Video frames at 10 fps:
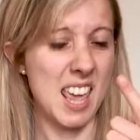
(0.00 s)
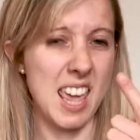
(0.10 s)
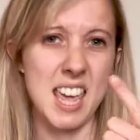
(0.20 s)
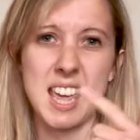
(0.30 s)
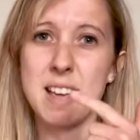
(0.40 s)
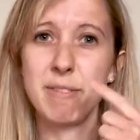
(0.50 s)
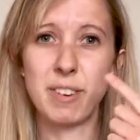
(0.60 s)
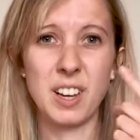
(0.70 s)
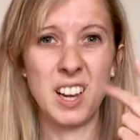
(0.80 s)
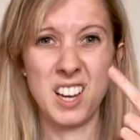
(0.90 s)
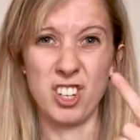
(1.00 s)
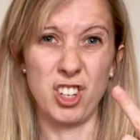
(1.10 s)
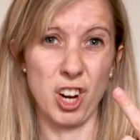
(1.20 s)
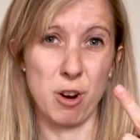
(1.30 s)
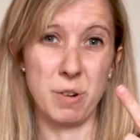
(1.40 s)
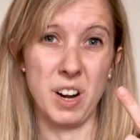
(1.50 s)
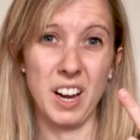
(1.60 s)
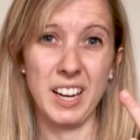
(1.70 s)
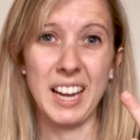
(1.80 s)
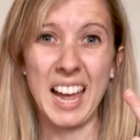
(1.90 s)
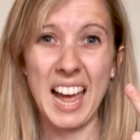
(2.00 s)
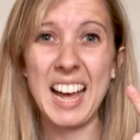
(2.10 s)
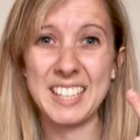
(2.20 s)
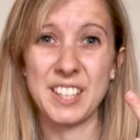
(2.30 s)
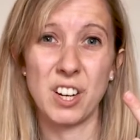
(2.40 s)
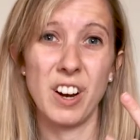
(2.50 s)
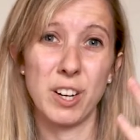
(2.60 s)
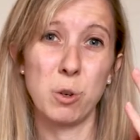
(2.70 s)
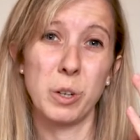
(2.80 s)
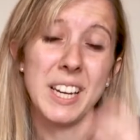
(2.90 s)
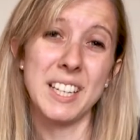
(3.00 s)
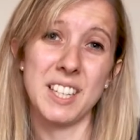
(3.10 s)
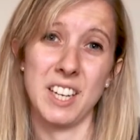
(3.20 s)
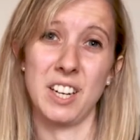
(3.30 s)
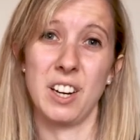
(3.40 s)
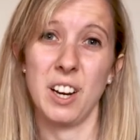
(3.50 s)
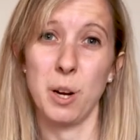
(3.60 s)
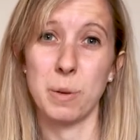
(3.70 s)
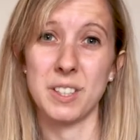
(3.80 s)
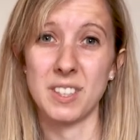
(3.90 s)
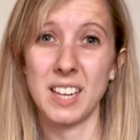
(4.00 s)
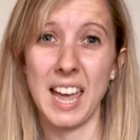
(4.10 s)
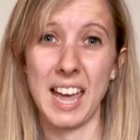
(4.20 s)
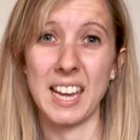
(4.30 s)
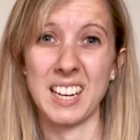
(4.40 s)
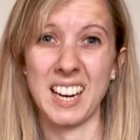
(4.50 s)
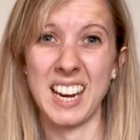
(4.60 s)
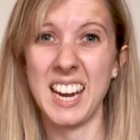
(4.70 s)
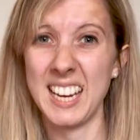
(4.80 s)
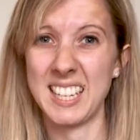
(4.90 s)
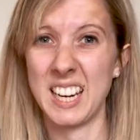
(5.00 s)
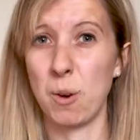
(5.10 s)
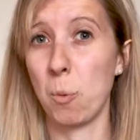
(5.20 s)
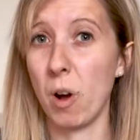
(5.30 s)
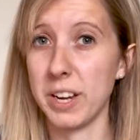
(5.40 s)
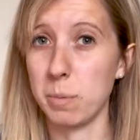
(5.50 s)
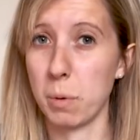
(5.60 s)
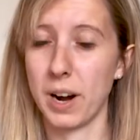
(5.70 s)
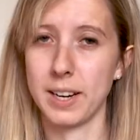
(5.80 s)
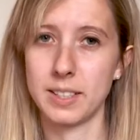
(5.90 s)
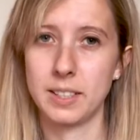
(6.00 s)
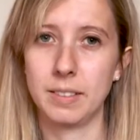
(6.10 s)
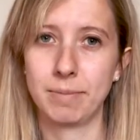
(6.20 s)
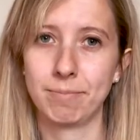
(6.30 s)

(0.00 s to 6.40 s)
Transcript: Eve, Jonah, and a guy called Gideon who was scared and hid in a wine press.